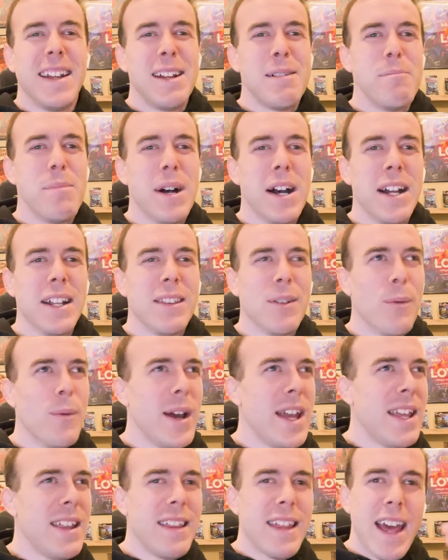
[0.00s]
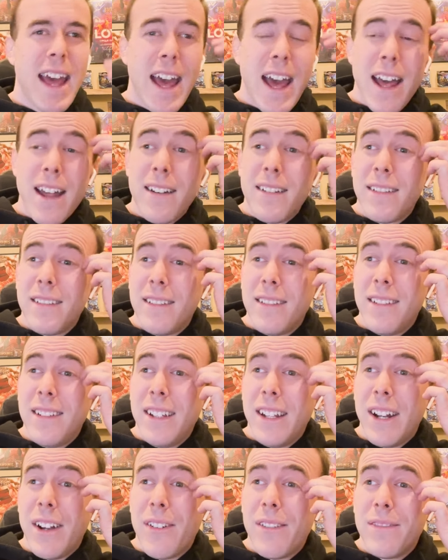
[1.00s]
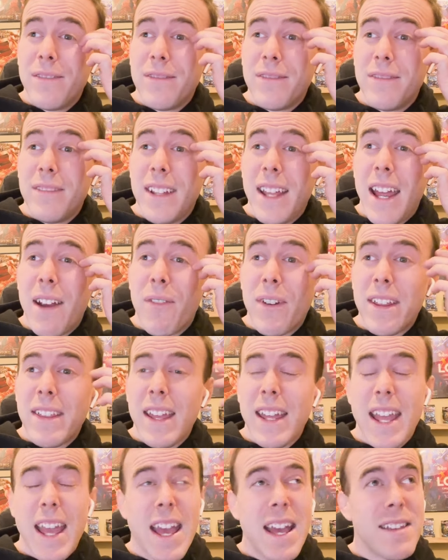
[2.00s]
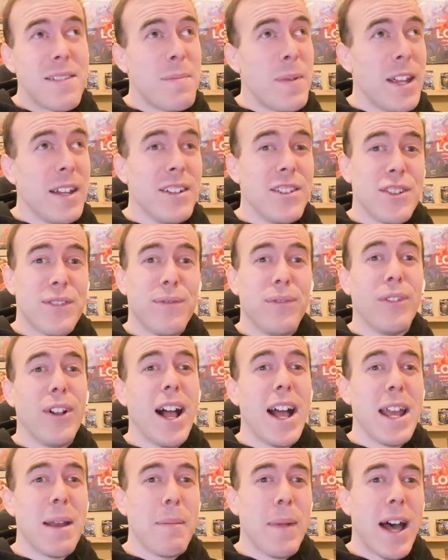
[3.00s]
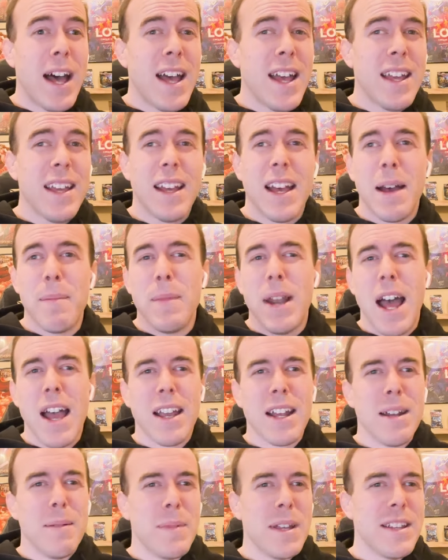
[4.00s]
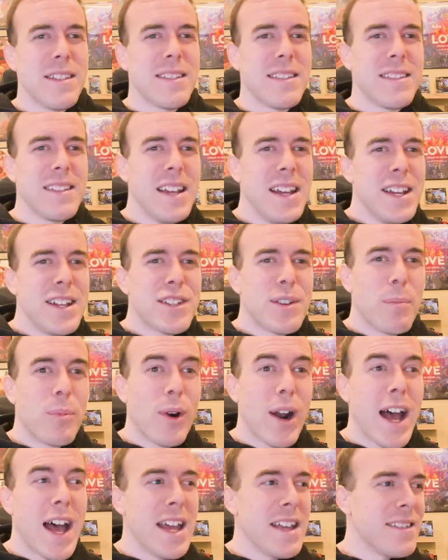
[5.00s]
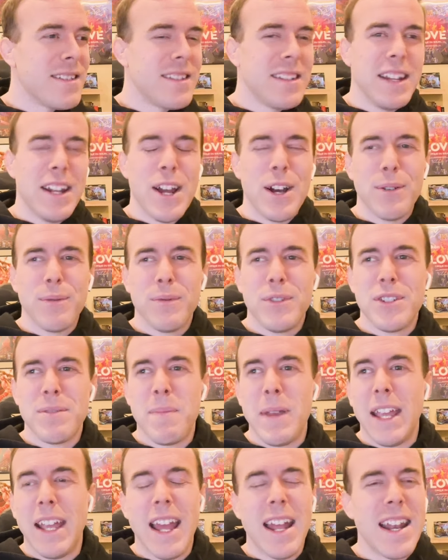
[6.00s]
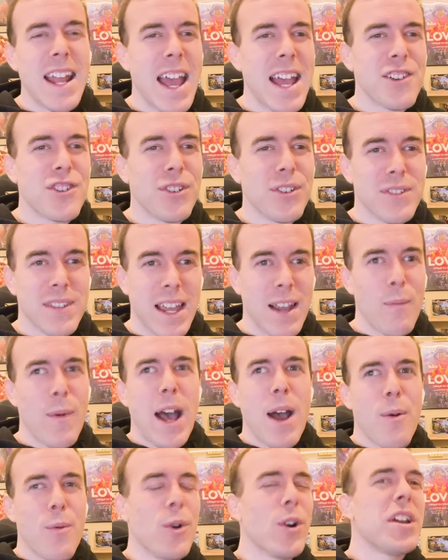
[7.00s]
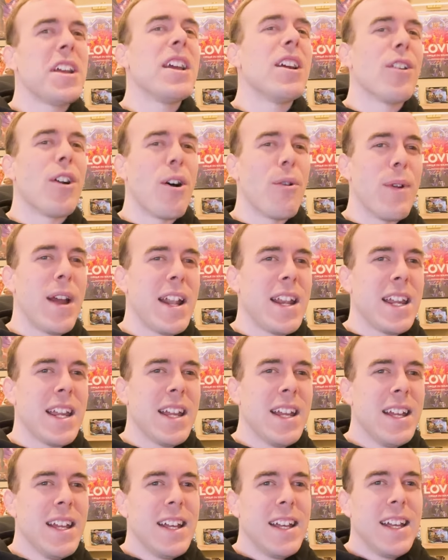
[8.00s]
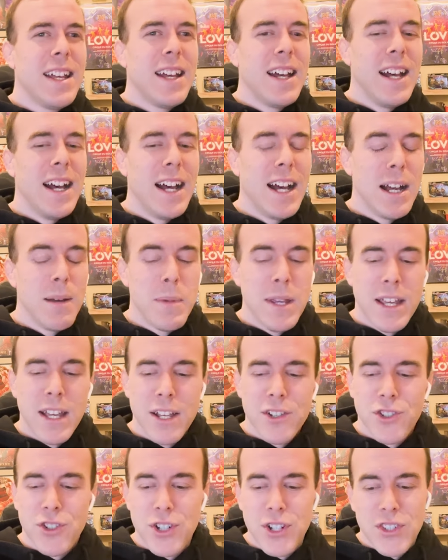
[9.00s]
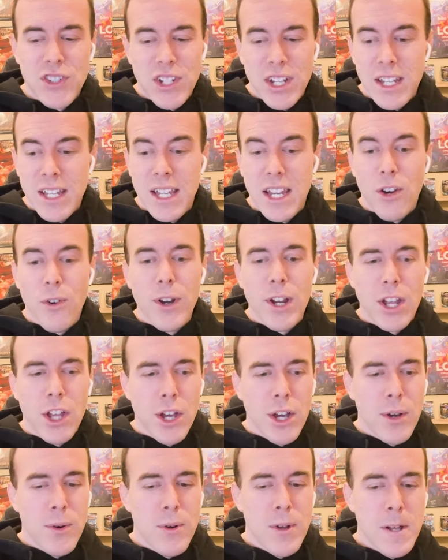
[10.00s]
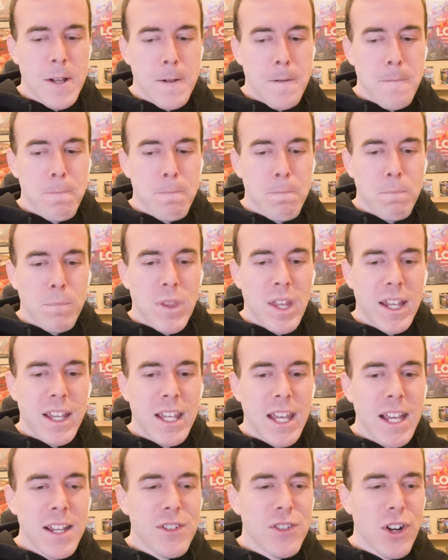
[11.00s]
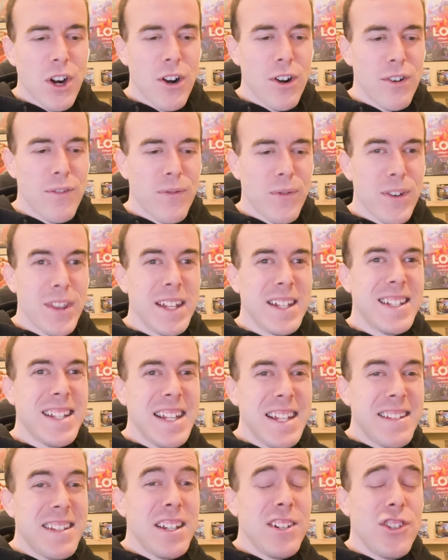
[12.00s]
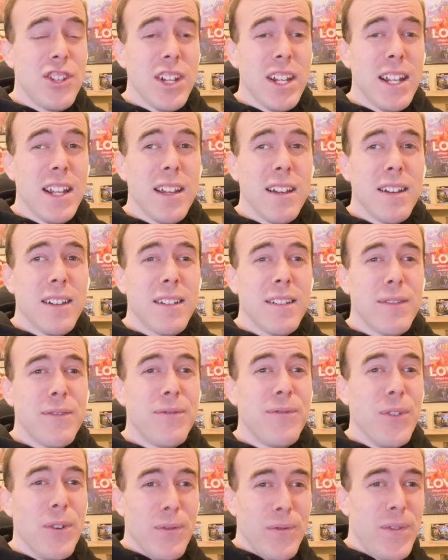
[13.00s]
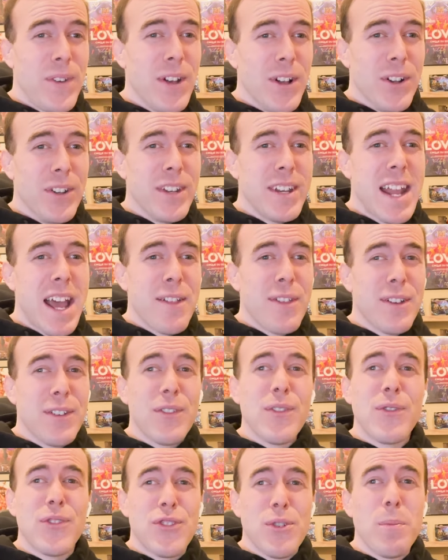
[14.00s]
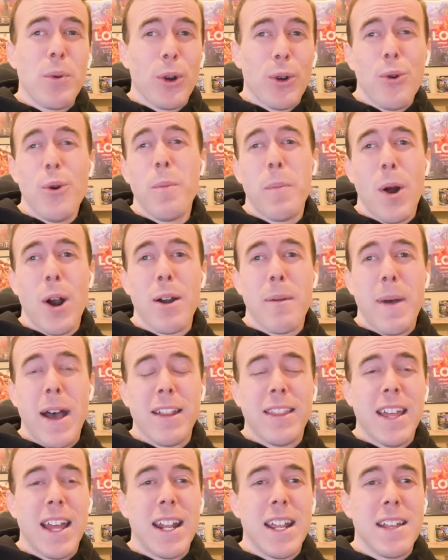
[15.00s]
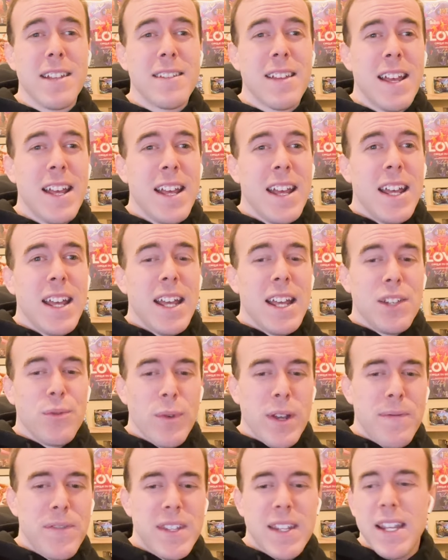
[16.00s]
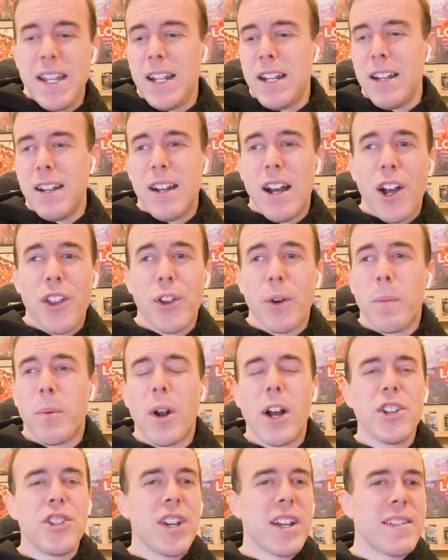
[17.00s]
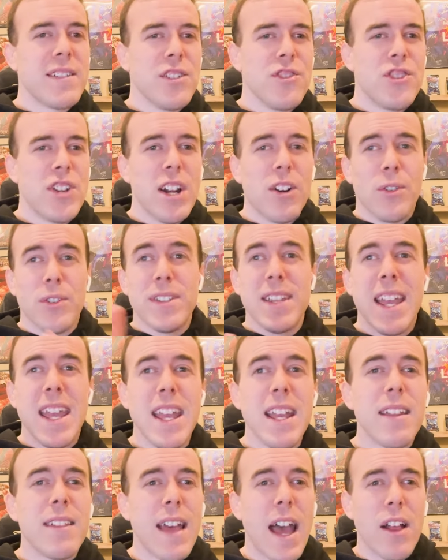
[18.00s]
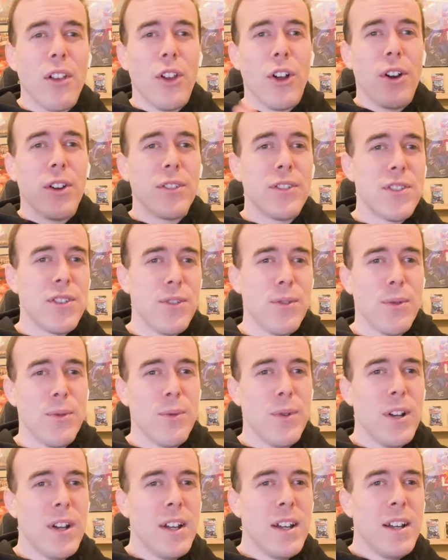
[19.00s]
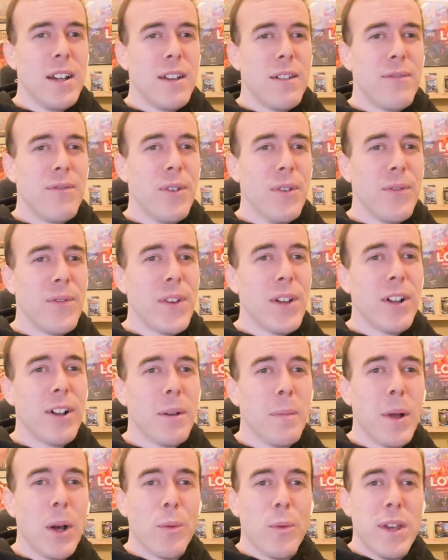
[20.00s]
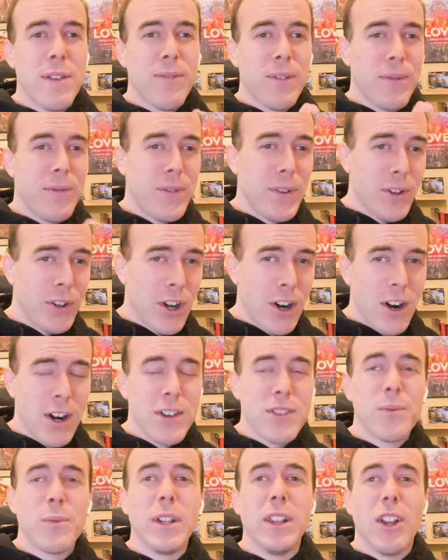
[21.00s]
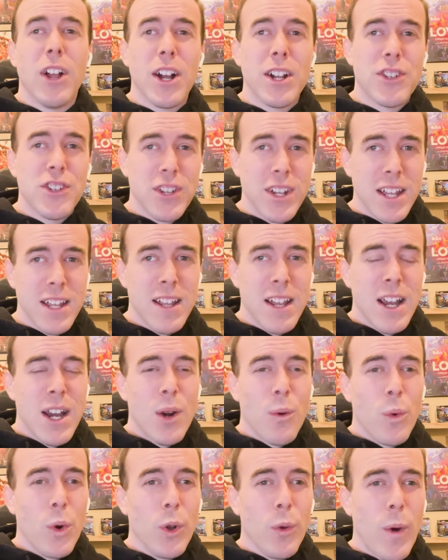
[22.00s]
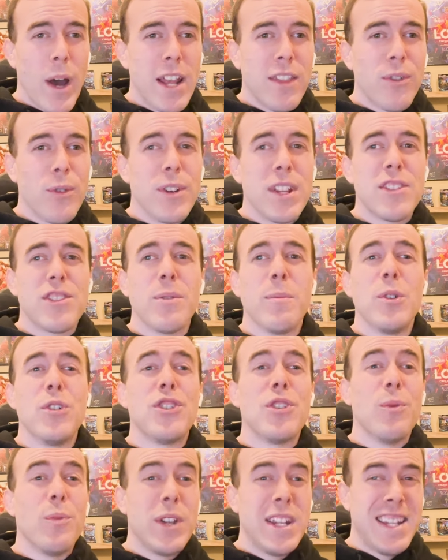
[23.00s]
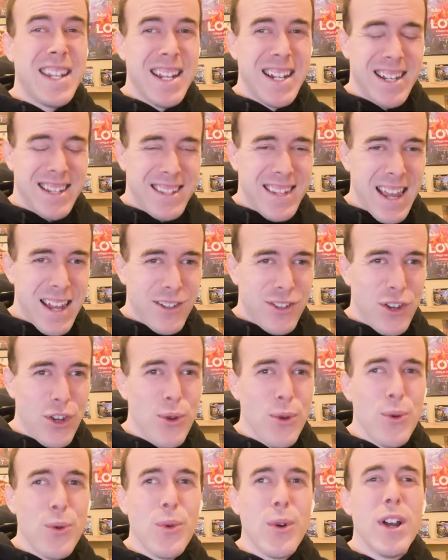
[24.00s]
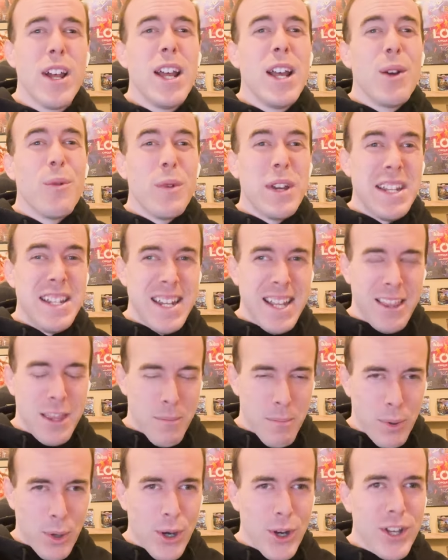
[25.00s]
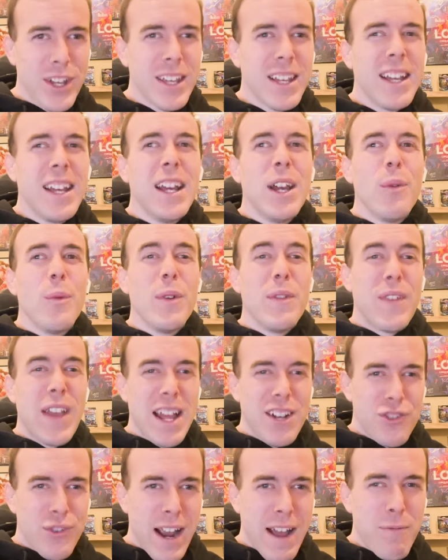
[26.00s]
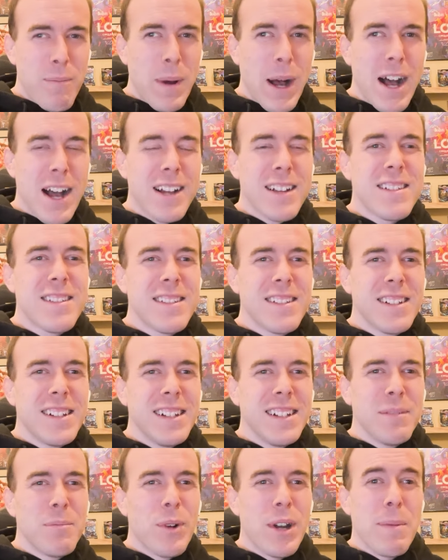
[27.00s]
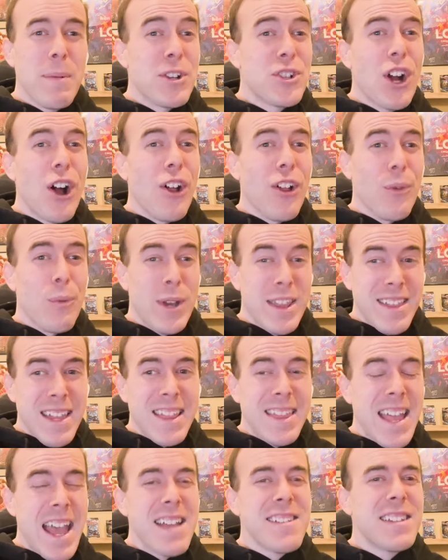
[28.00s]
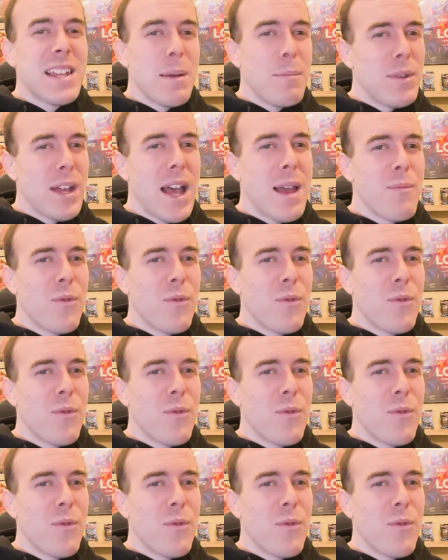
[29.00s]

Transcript: but the way that, part of it. you know, everything has been just flying by, I'm not going to be surprised, you know, just being at nationals, like, wow, we're here already. Uh, because just a year ago, the Kickstarter for the TCG fulfilled. Now, the super cool part about that is, is we've seen other projects in general take that long to fulfill, but we fulfilled ours. We launched it worldwide through distribution. We did set two, we did the book, we've got Draftbox, pretty much all within that same time